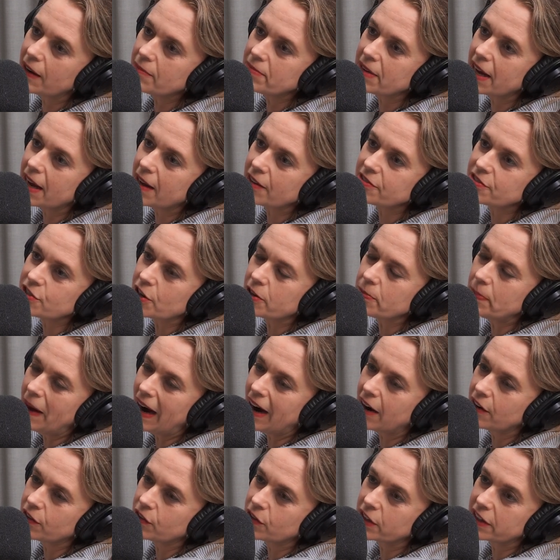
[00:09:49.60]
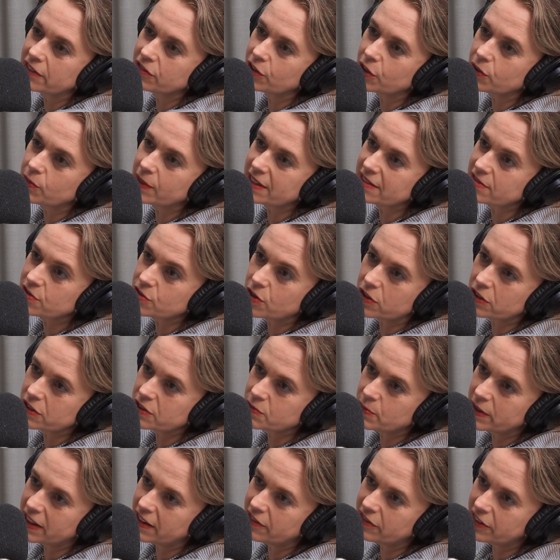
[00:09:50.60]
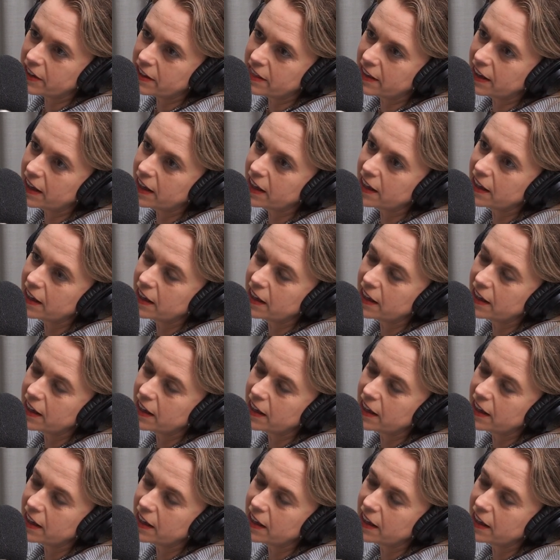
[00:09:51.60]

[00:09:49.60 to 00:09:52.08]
now so paranoid I've got to wear socks with everything.